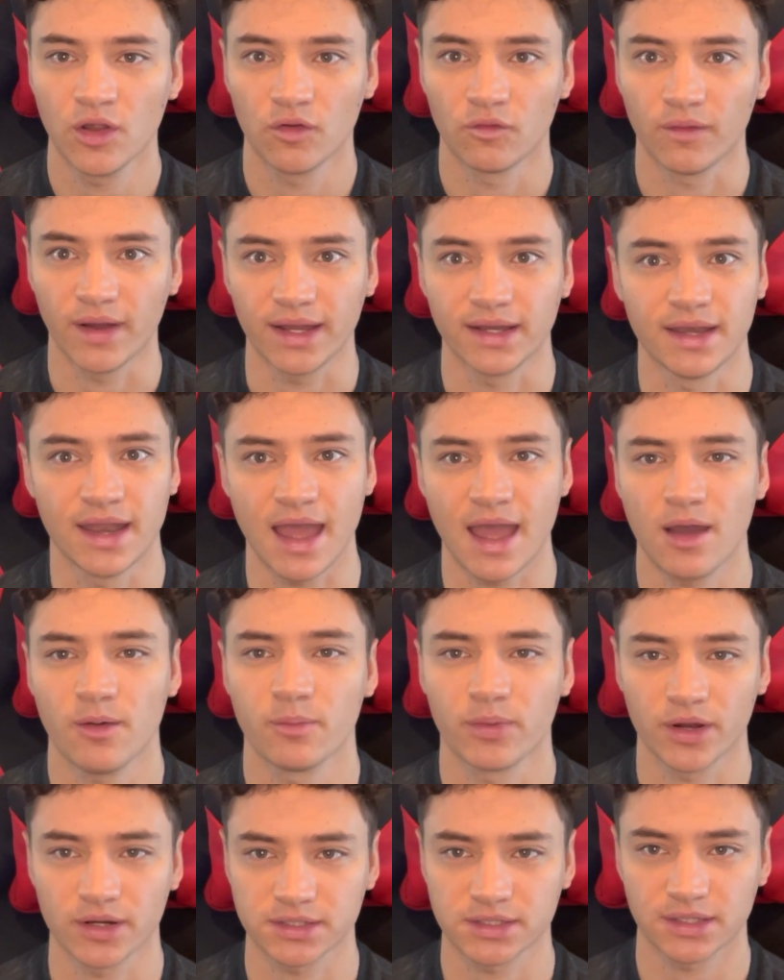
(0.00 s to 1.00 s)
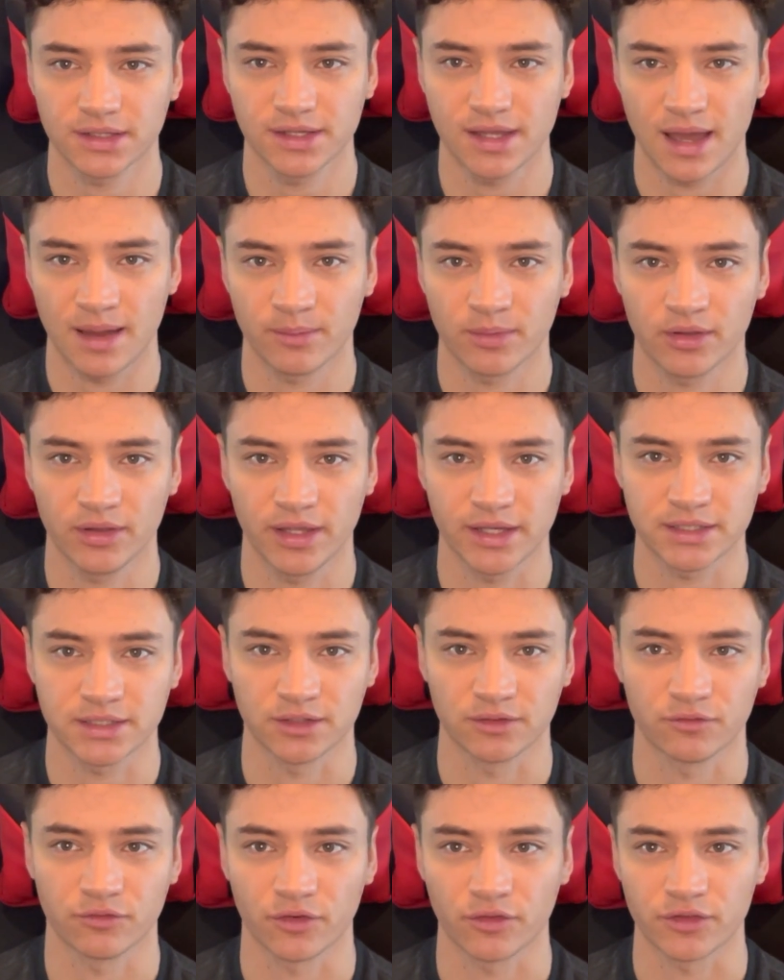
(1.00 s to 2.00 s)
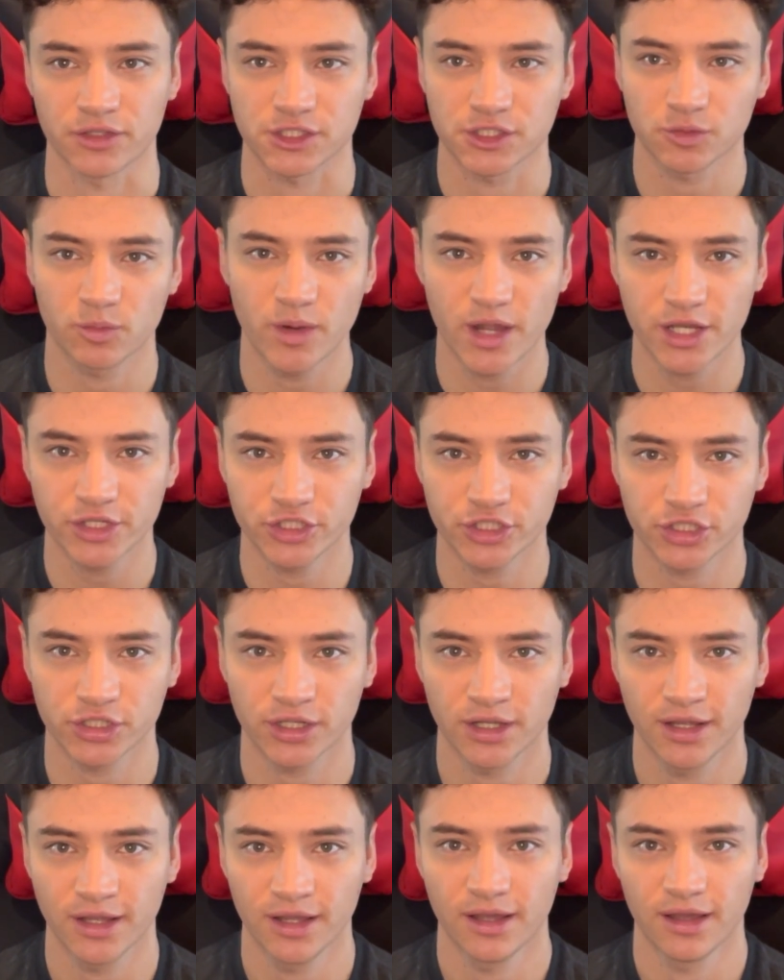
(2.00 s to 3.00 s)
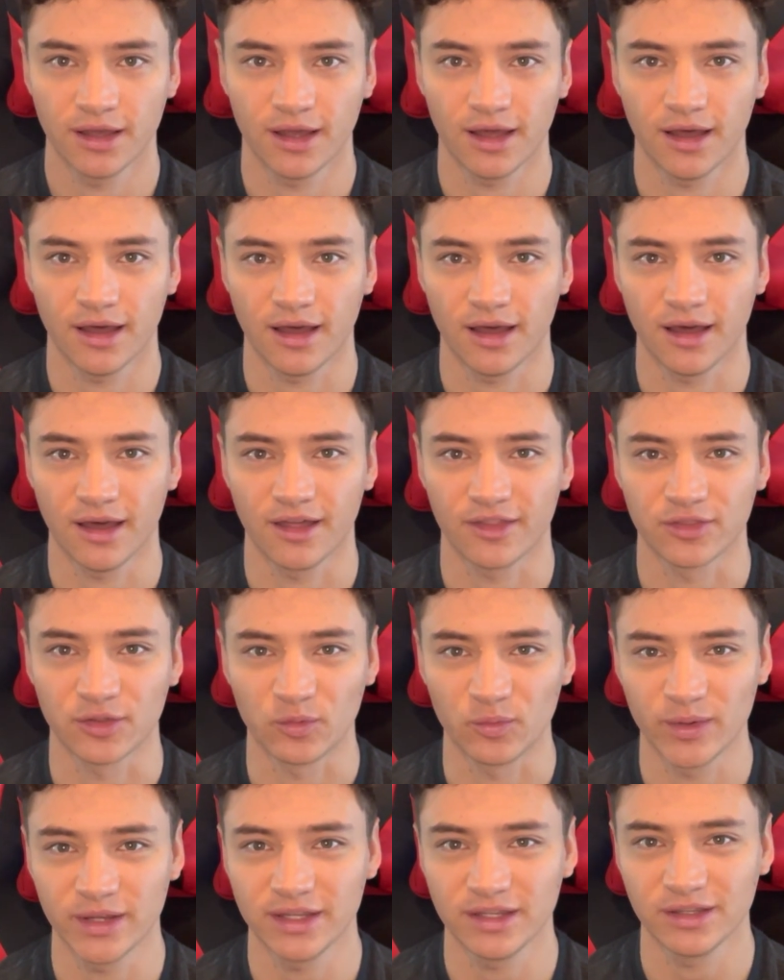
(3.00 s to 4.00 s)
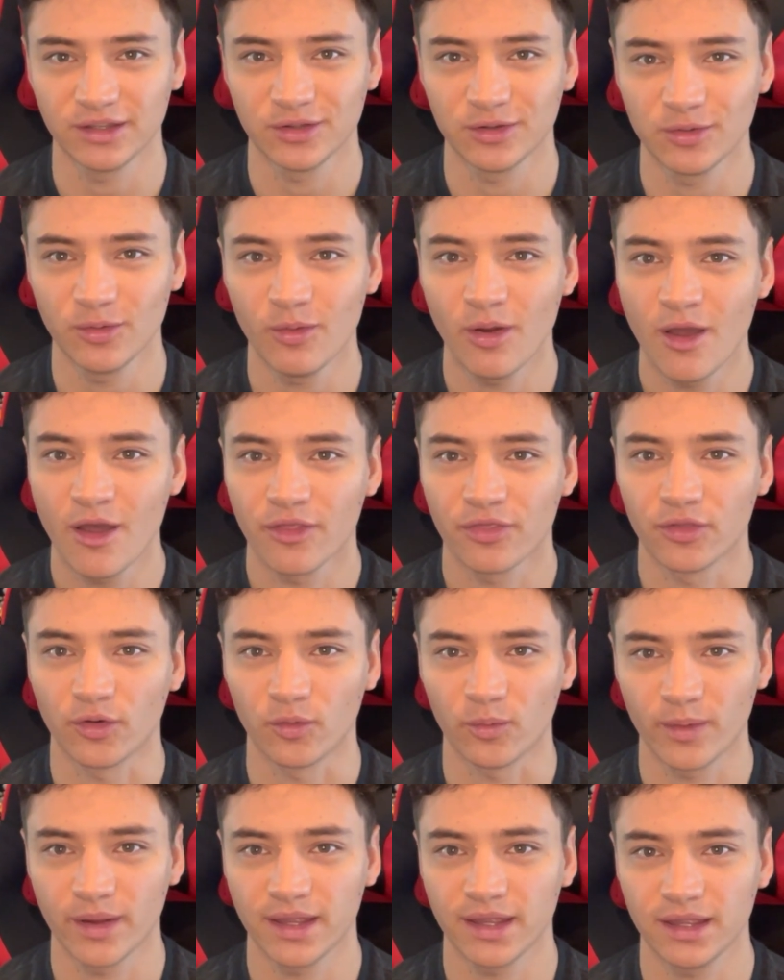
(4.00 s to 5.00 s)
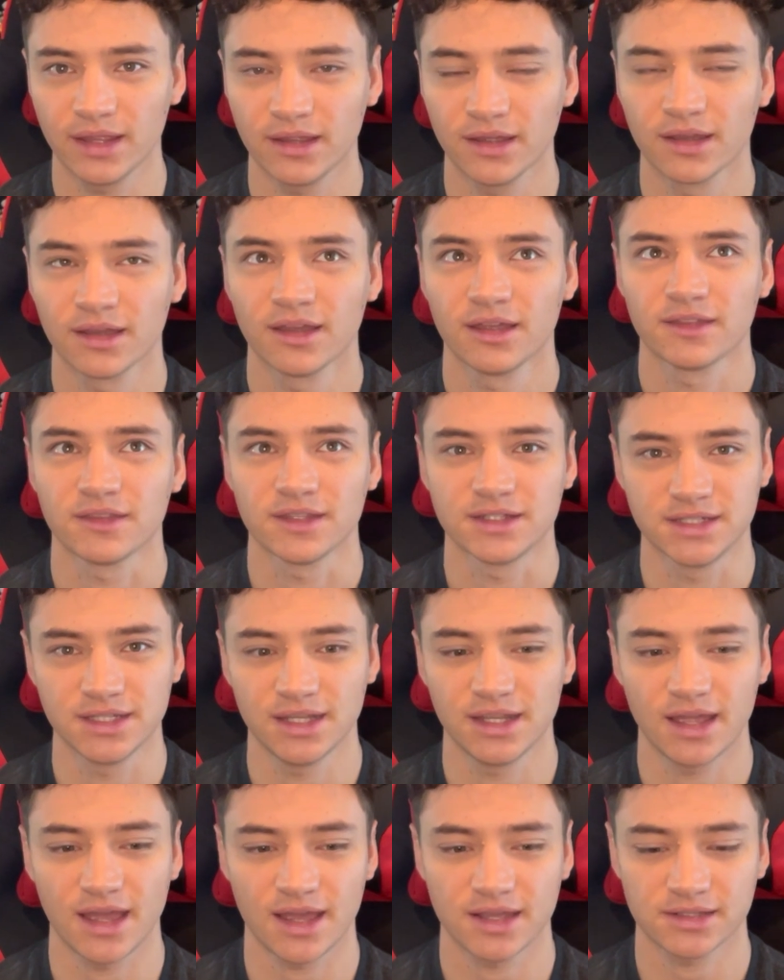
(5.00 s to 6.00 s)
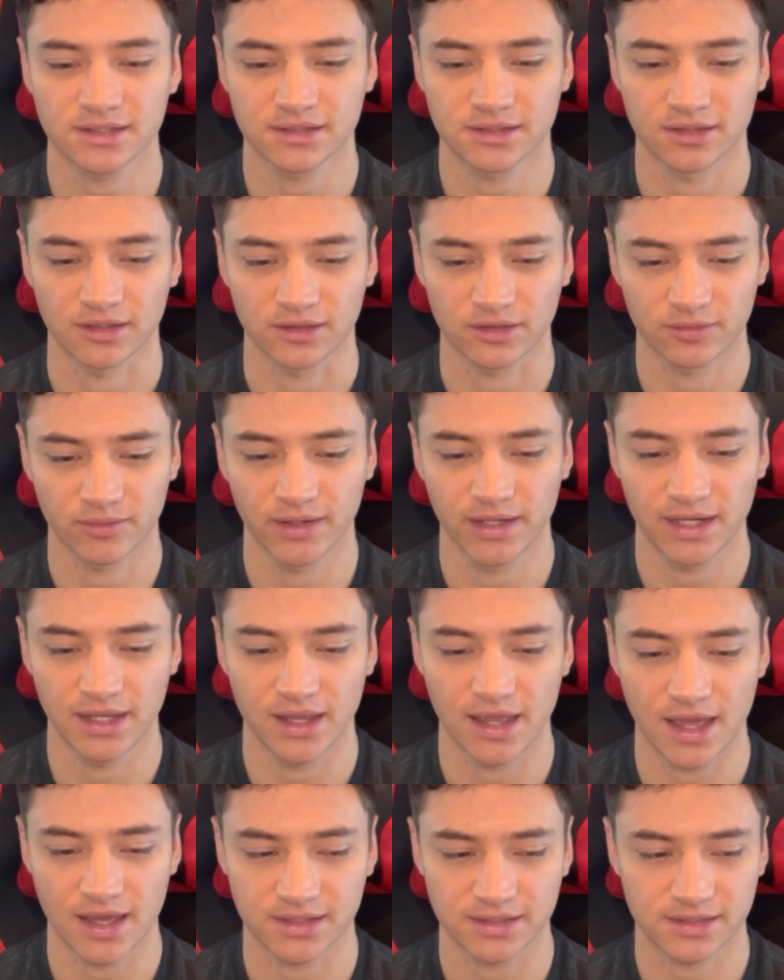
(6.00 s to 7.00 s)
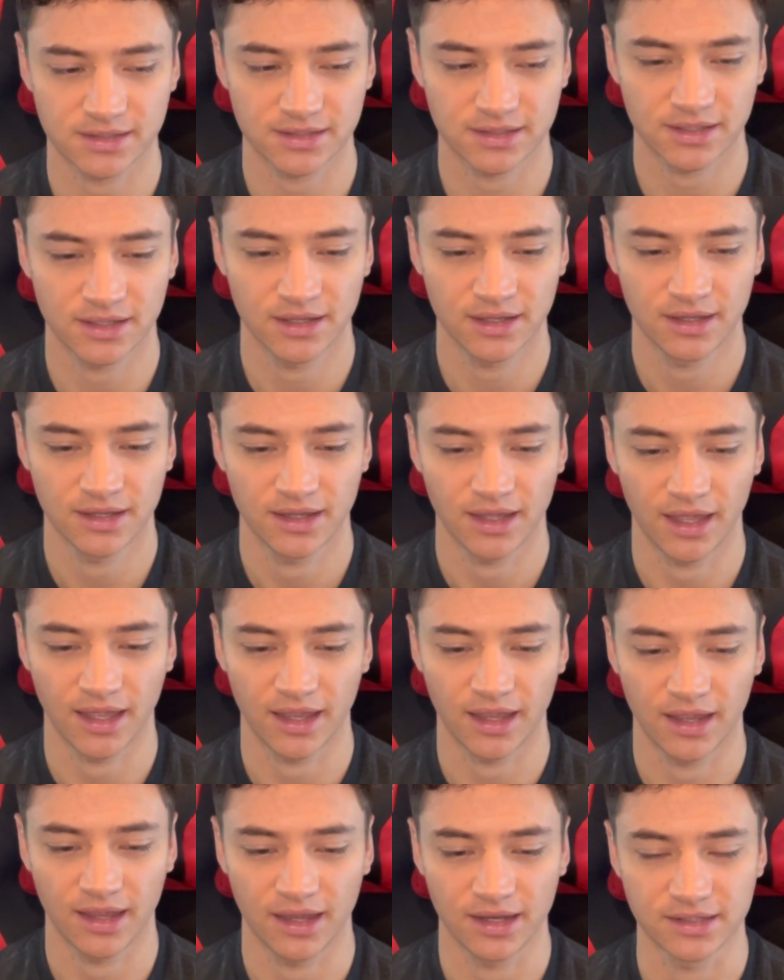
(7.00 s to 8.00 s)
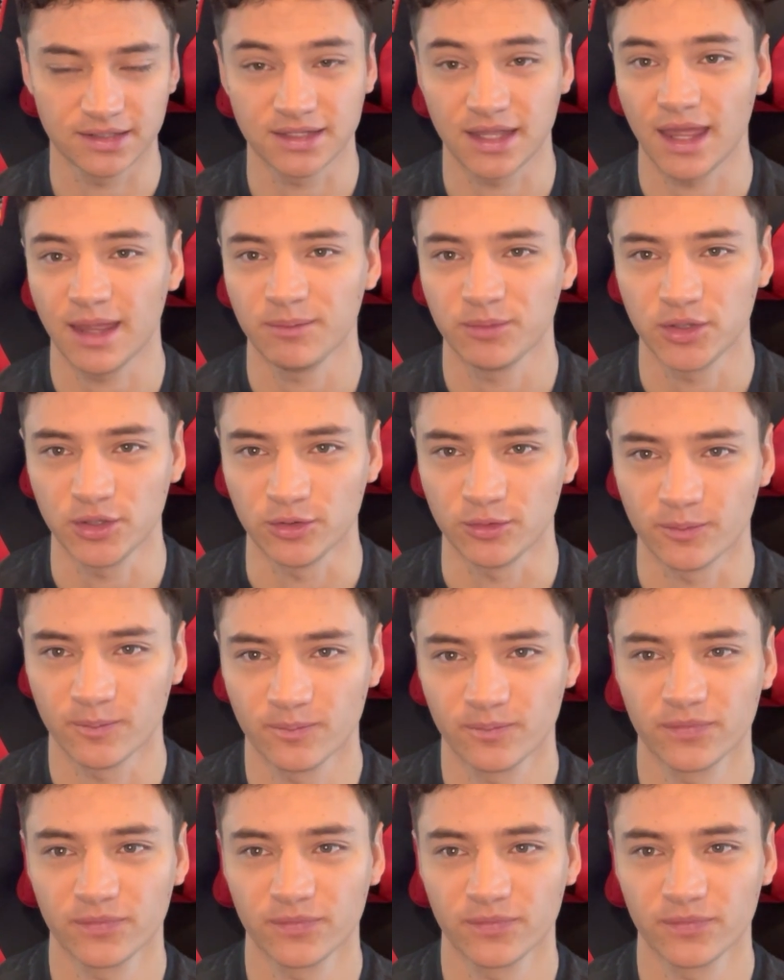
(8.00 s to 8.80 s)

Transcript: Right now, personally, I'm collecting for the Switch, uh, the Wii U, the Wii, the DS, the 3DS, and GameCube.